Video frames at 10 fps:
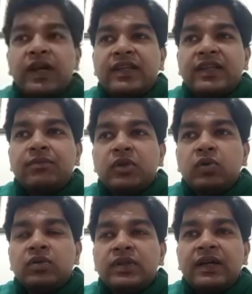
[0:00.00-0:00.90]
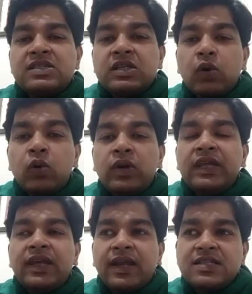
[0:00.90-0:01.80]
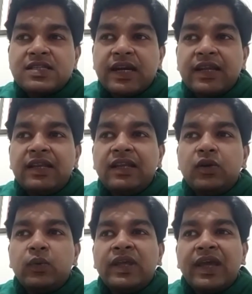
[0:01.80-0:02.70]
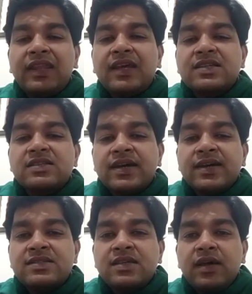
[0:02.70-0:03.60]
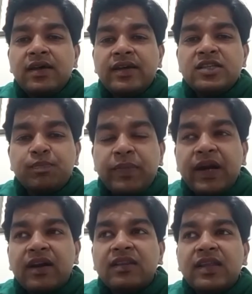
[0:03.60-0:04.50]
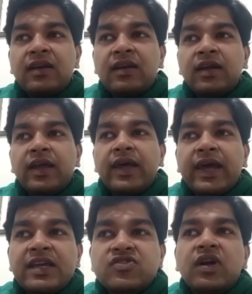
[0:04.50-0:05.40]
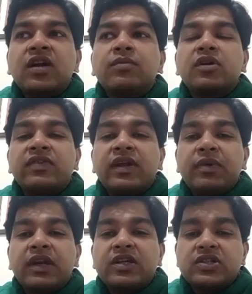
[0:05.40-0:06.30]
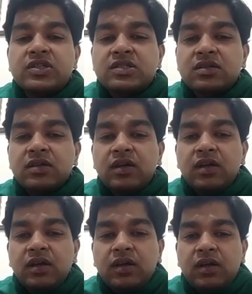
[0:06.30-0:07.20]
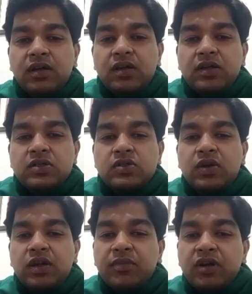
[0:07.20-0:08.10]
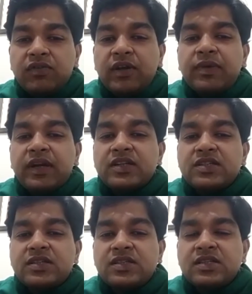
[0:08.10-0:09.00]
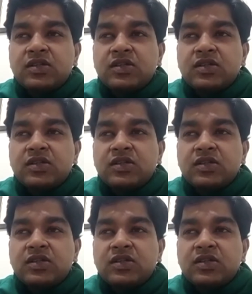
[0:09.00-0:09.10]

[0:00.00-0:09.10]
them know that slowly and steadily doing any exercise is better than extra number of repetitions. So number of repetitions is